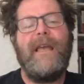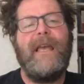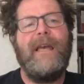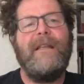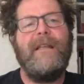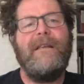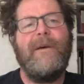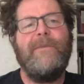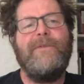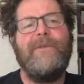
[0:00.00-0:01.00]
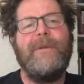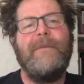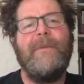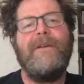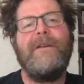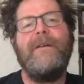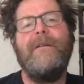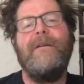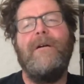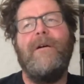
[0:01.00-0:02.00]
and it comes from the
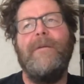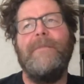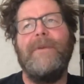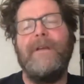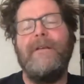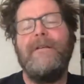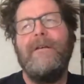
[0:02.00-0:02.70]
American Army,